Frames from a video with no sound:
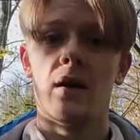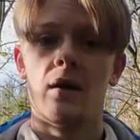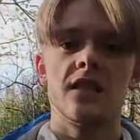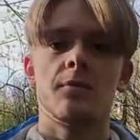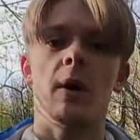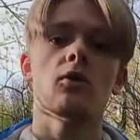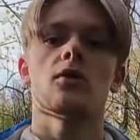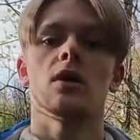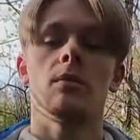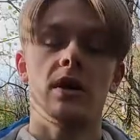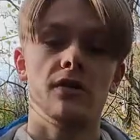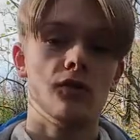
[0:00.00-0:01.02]
It's built
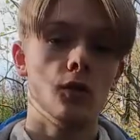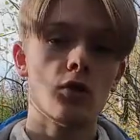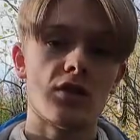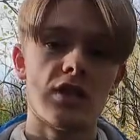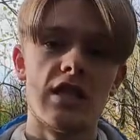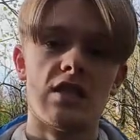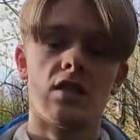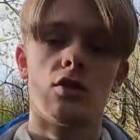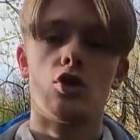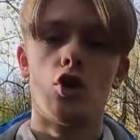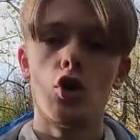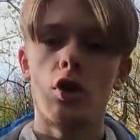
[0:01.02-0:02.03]
to be a 4-season
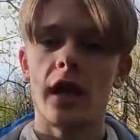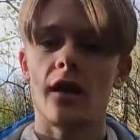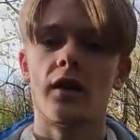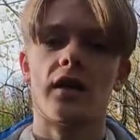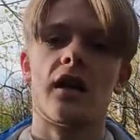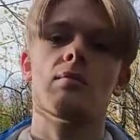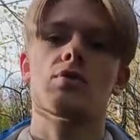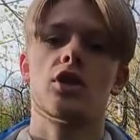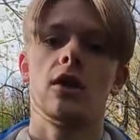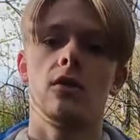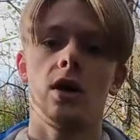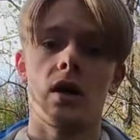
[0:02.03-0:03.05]
2 kilogram
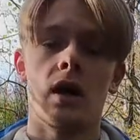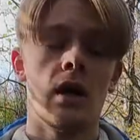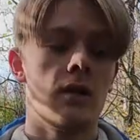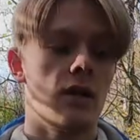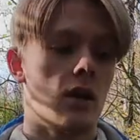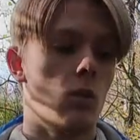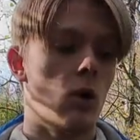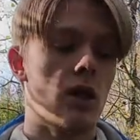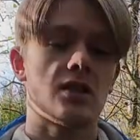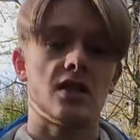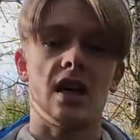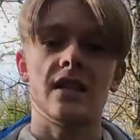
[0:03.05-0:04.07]
shelter that can
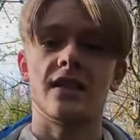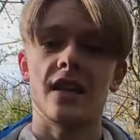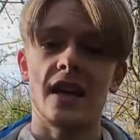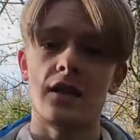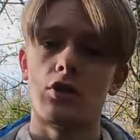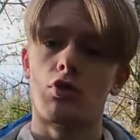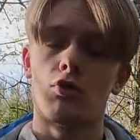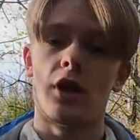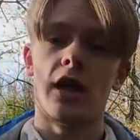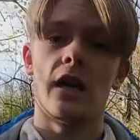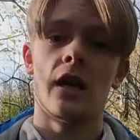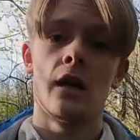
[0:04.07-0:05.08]
withstand torrential
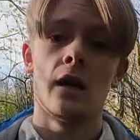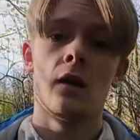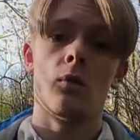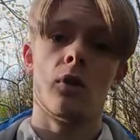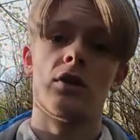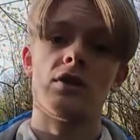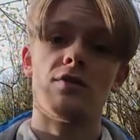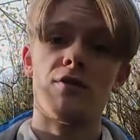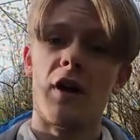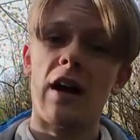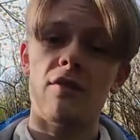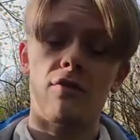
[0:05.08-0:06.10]
rain with its
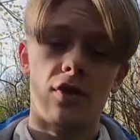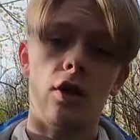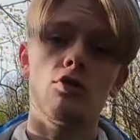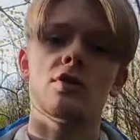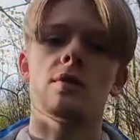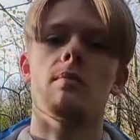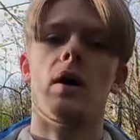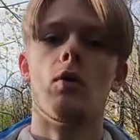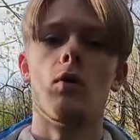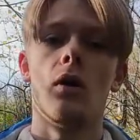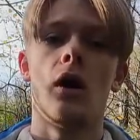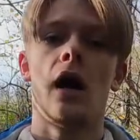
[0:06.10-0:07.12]

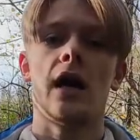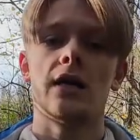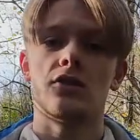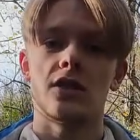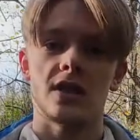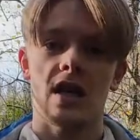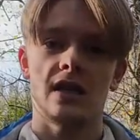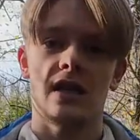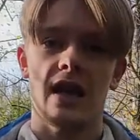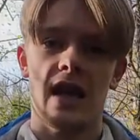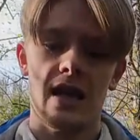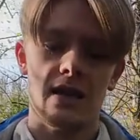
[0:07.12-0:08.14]
5000mm
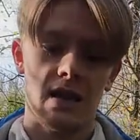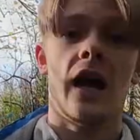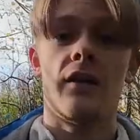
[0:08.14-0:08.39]
hydrostatic head.